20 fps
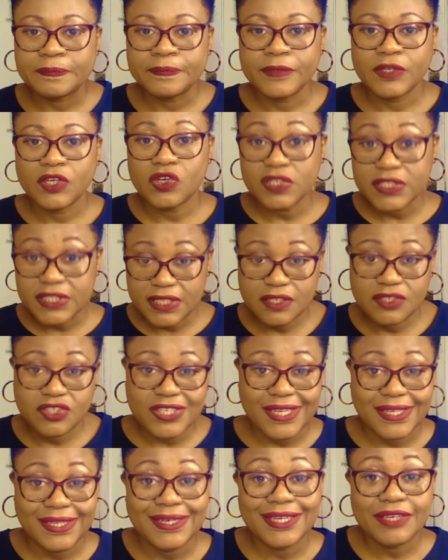cottage
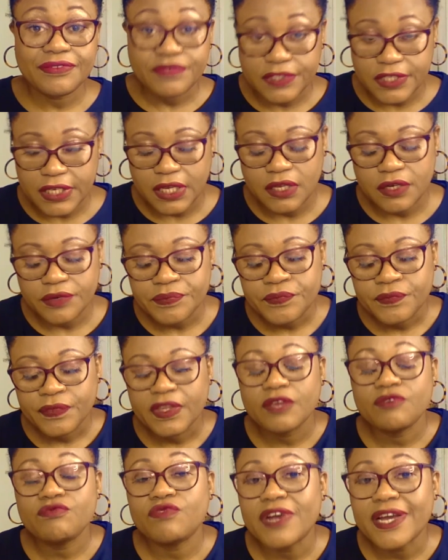that he lived in
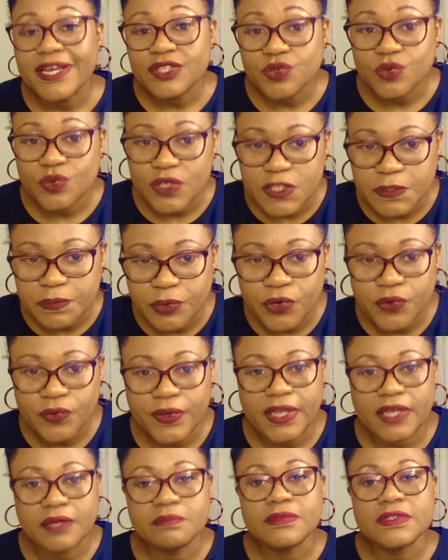and write all his
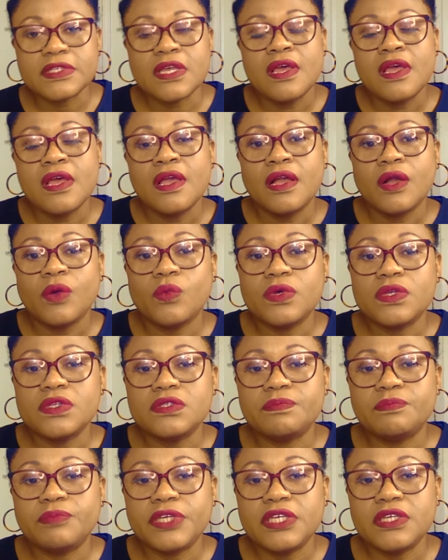poems was
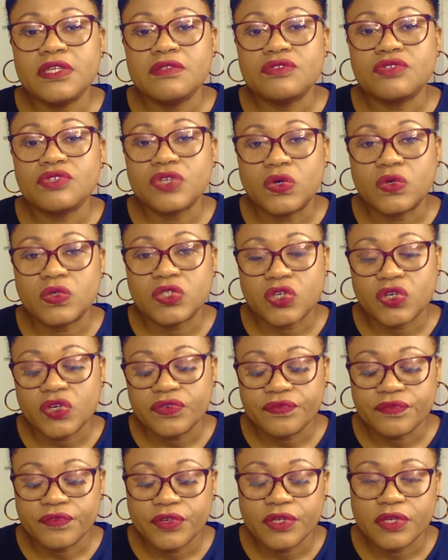being sold
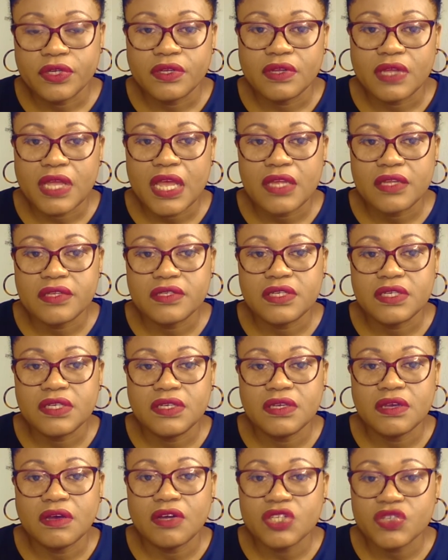off, and he
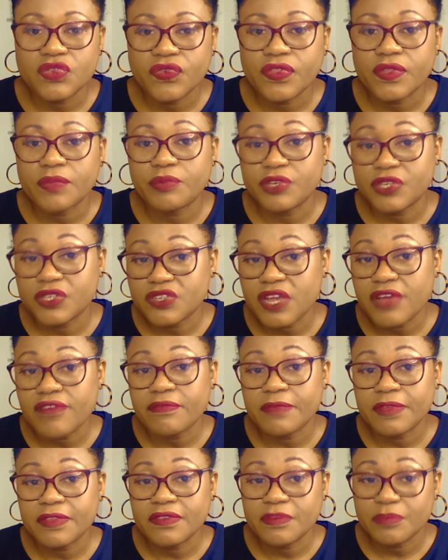asked for the British
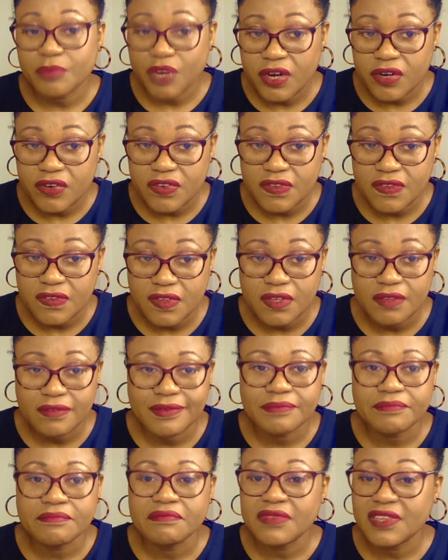government to purchase it.
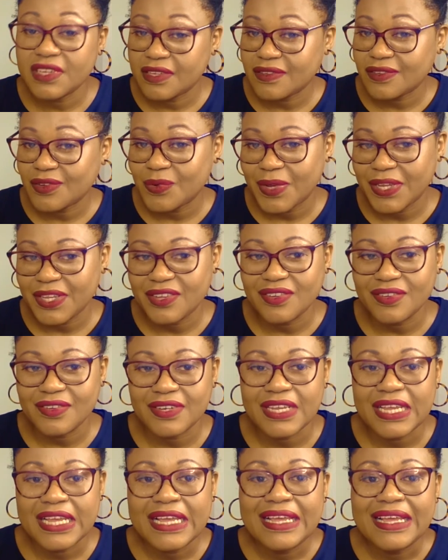That's quite
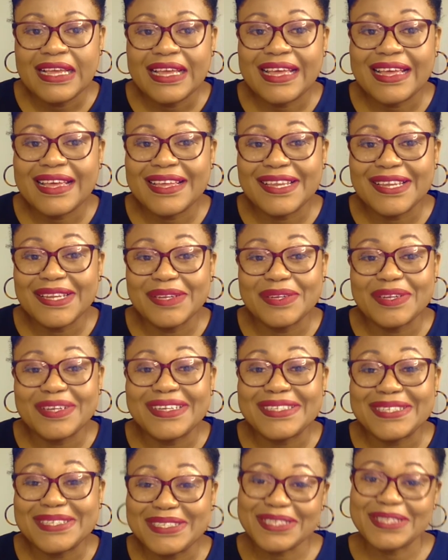good. And
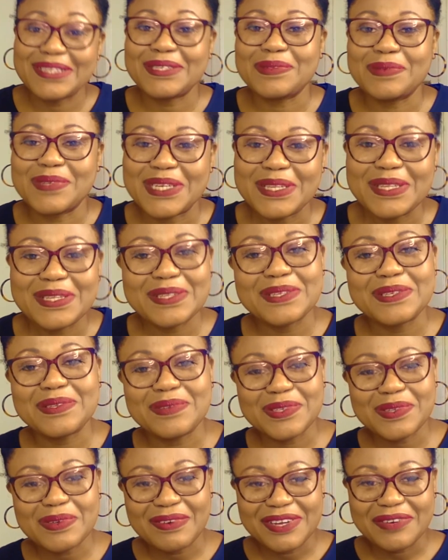listen to this one. I think this
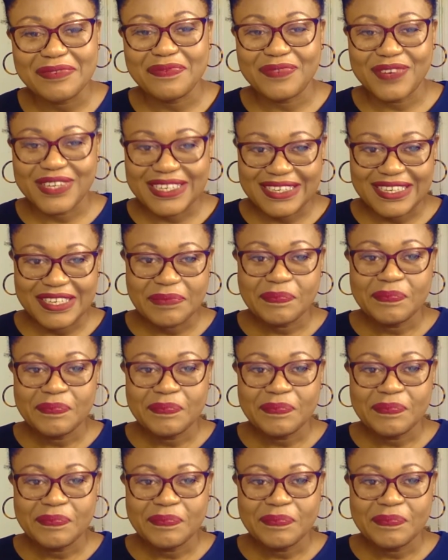one's quite funny.